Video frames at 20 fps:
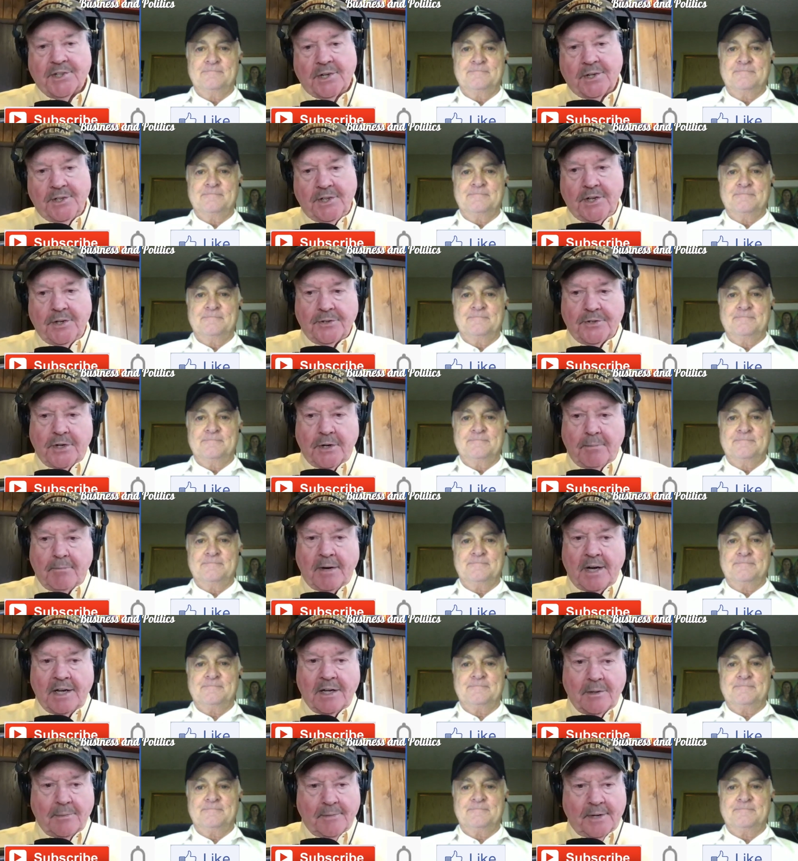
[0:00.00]
Speaker 1: on YouTube,
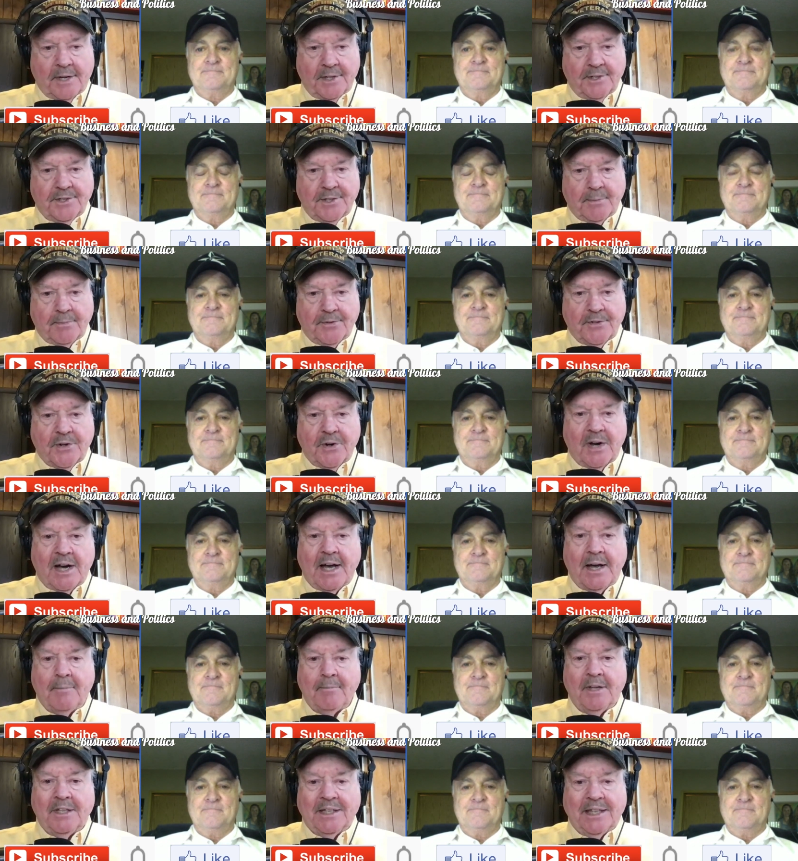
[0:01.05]
by all means,
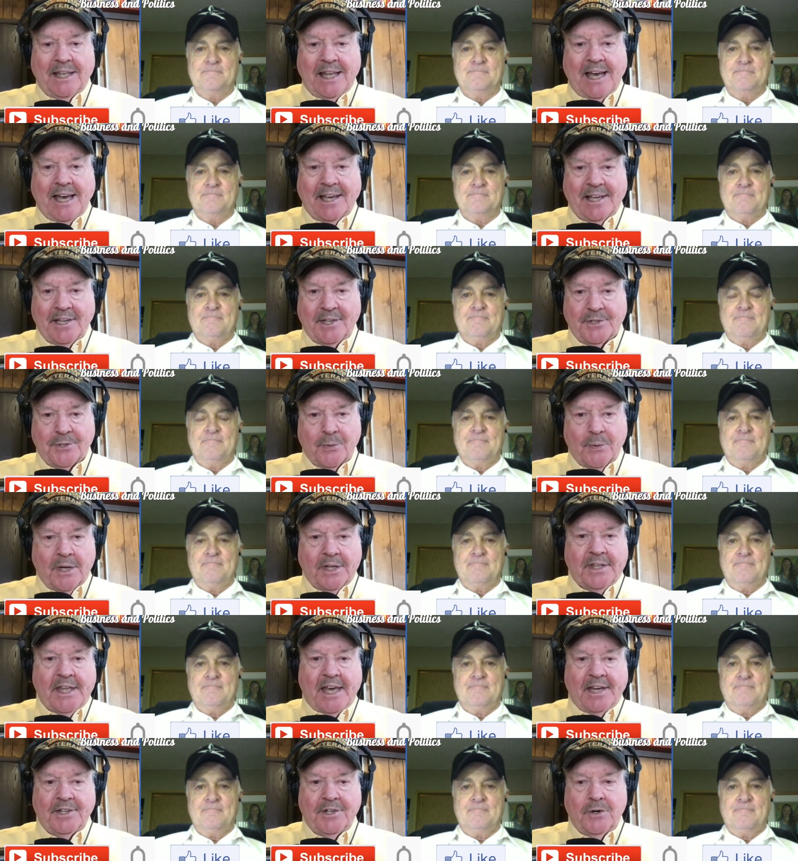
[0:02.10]
subscribe, like us, ring
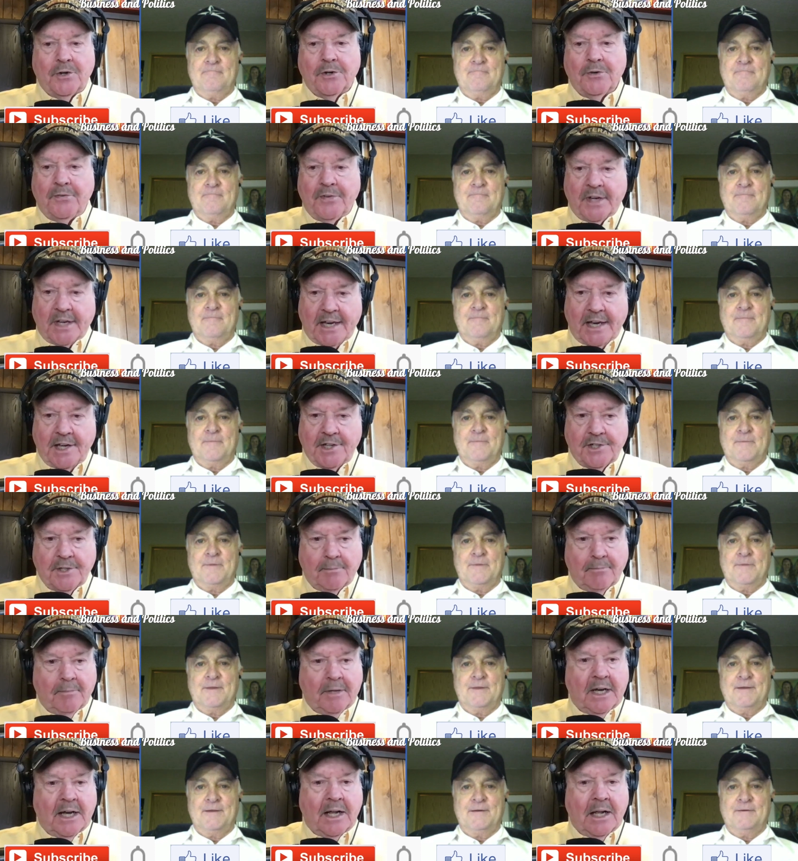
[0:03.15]
that
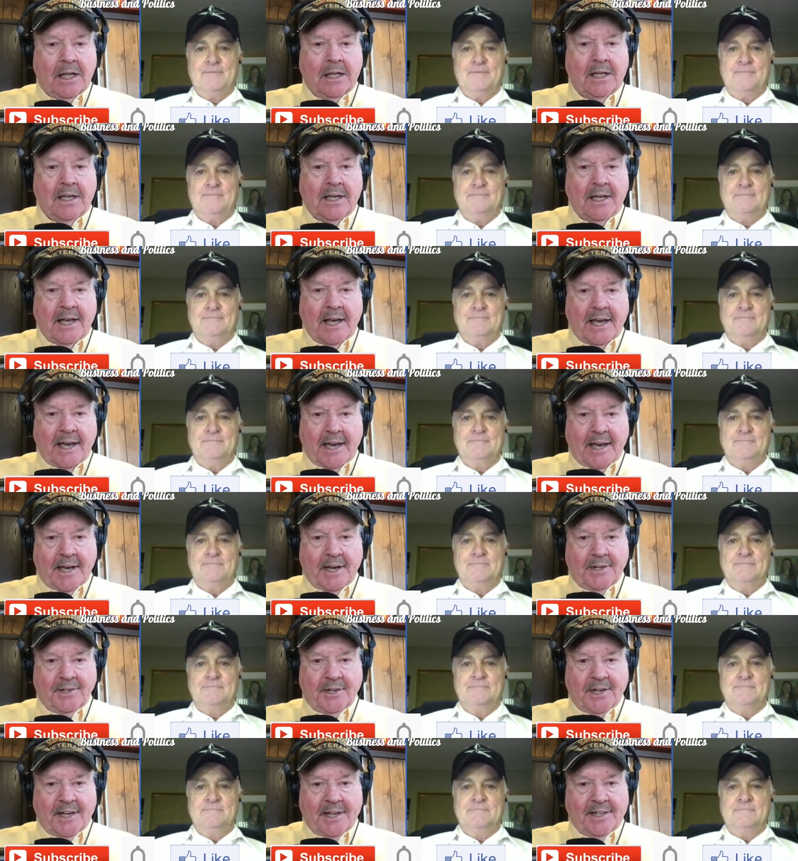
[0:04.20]
notification bell,
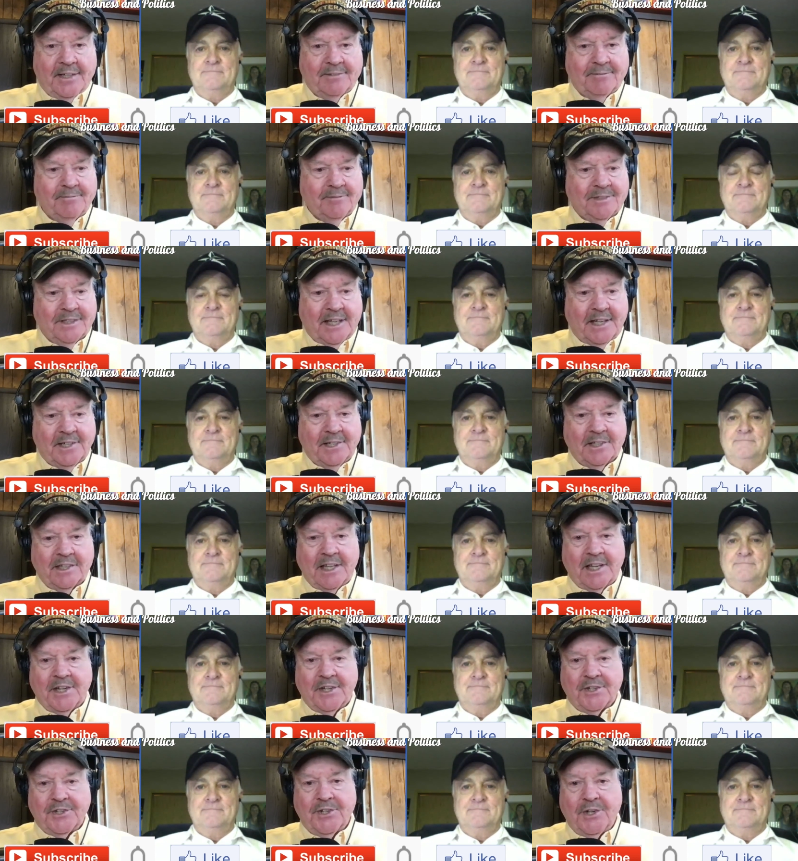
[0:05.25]
and uh, let,
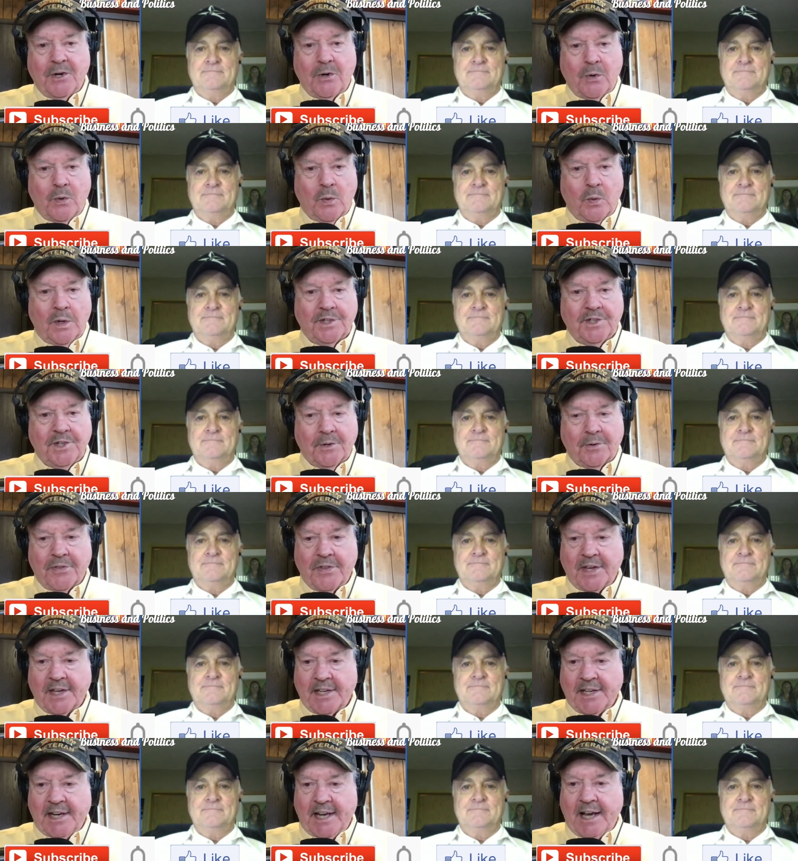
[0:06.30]
let us know what you're
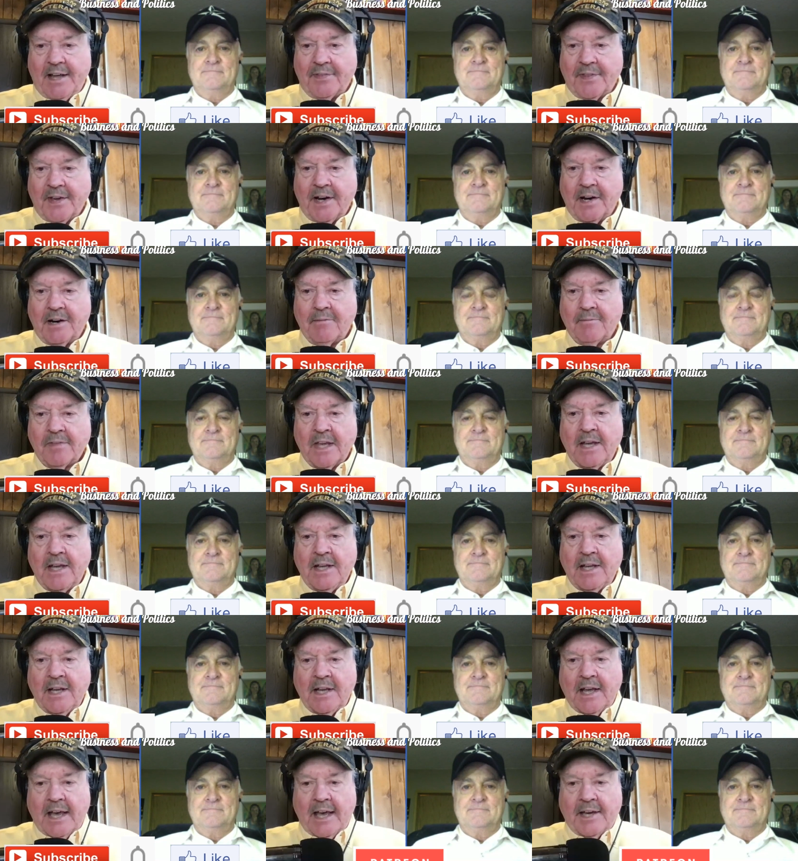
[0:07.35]
thinking out there.
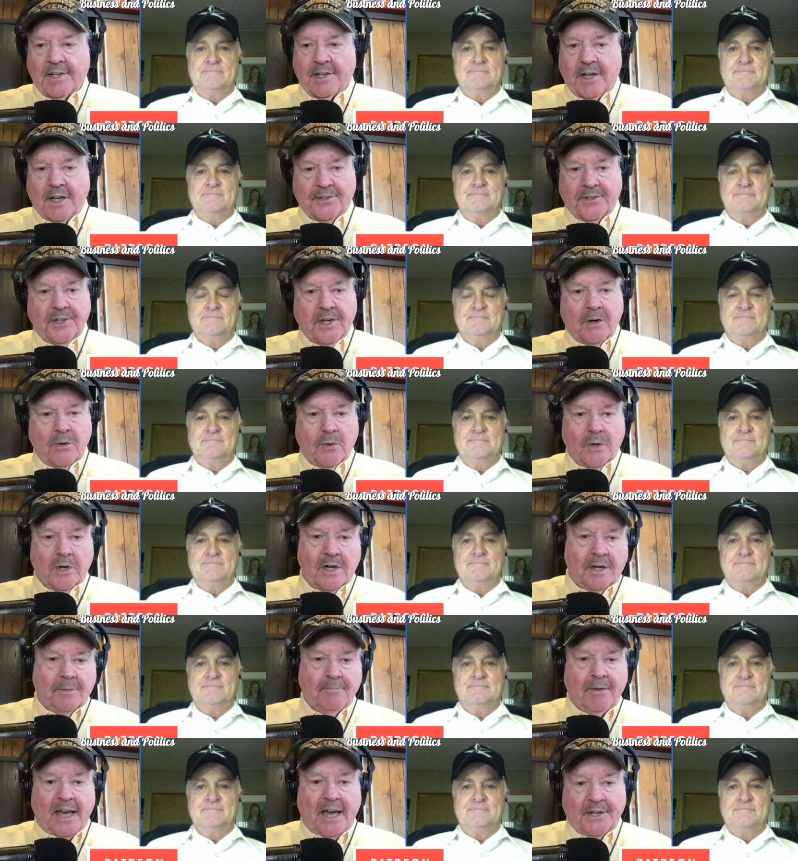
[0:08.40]
And also, we're
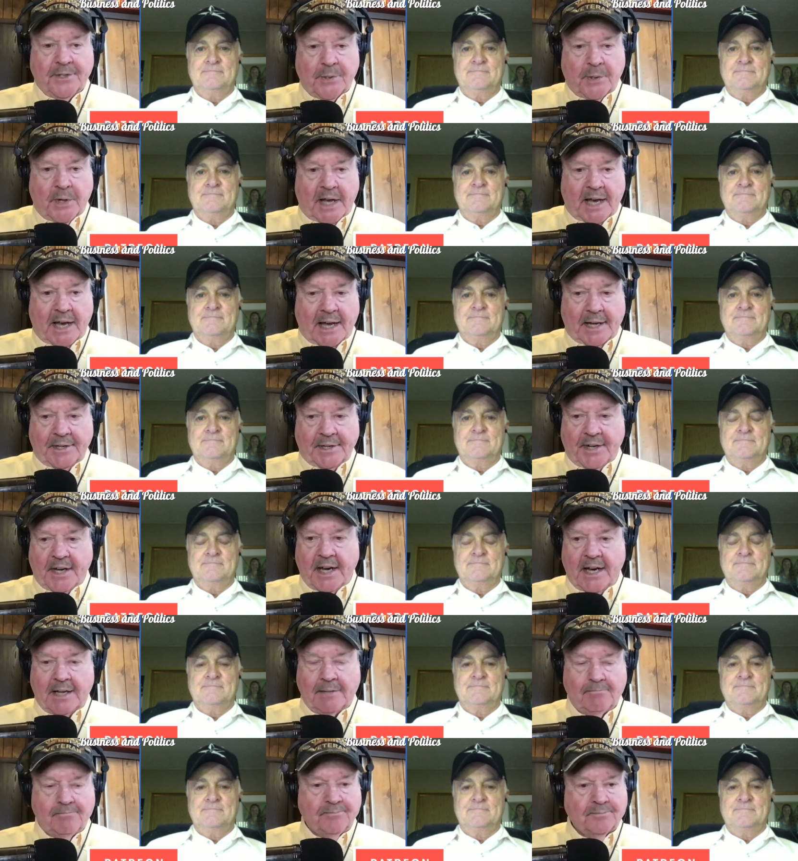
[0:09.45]
on Patreon.
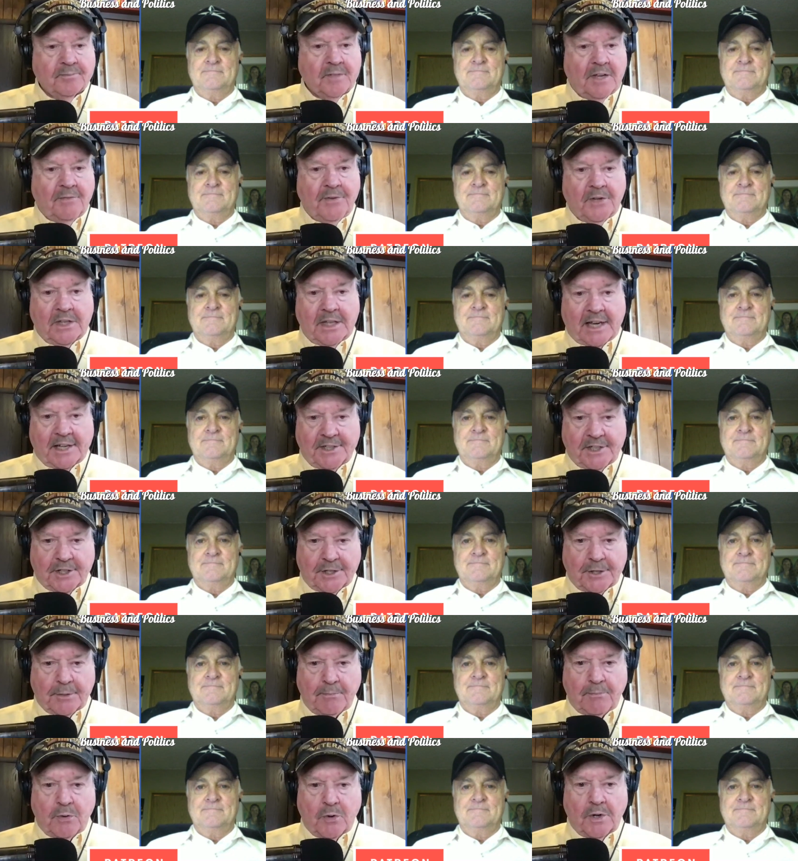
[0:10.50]
Um, if you'd like to
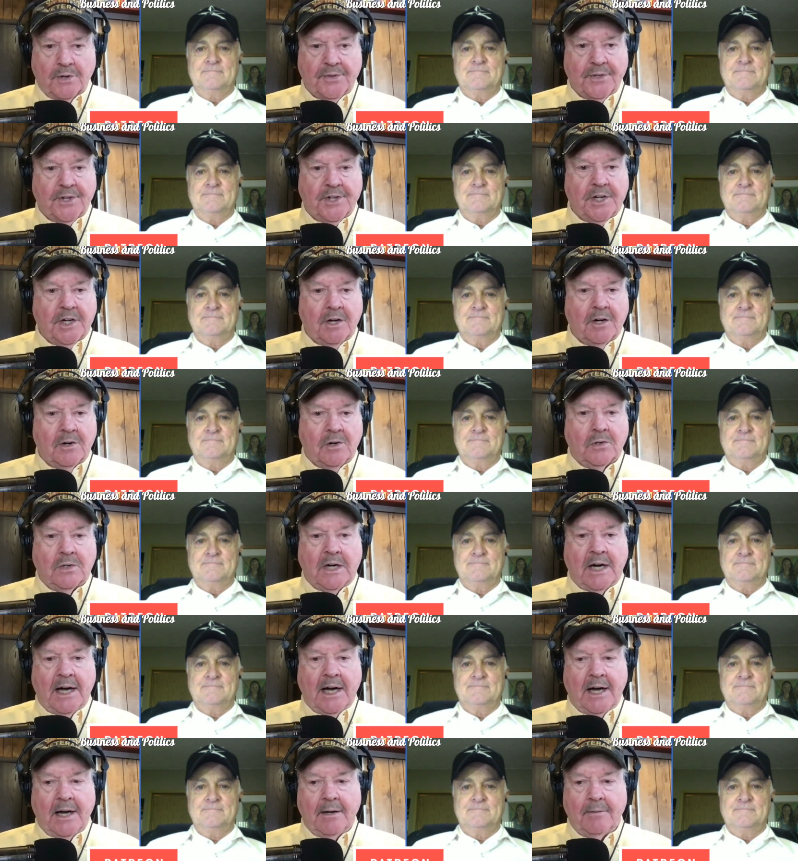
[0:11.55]
support the show,
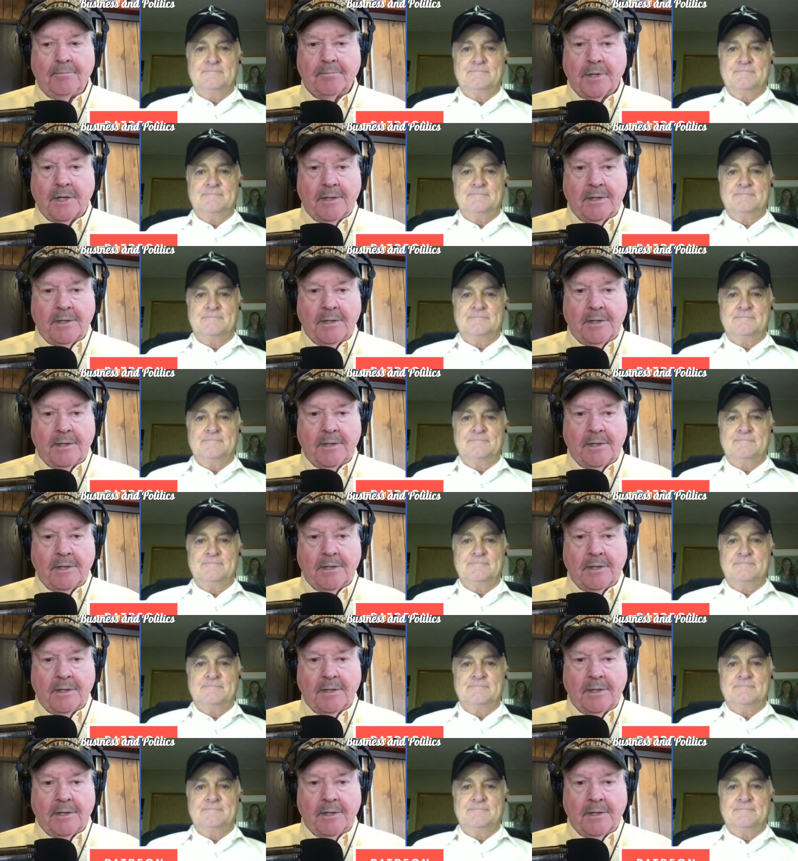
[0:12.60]
um,